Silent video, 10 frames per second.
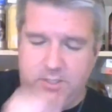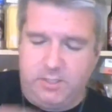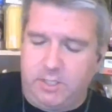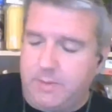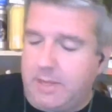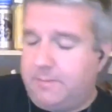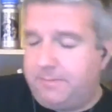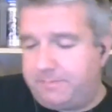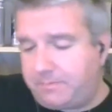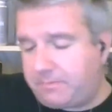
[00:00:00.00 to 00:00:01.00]
excuse me.
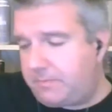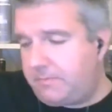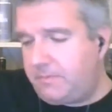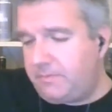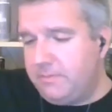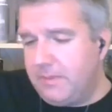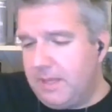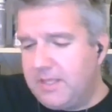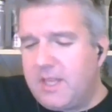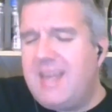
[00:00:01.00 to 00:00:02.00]

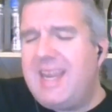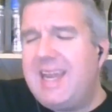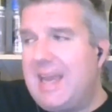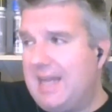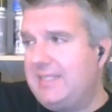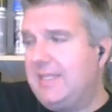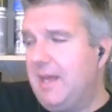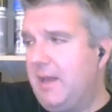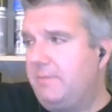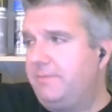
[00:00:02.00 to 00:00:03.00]
So, and it lacked
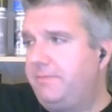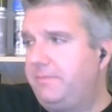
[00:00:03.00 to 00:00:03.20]
that.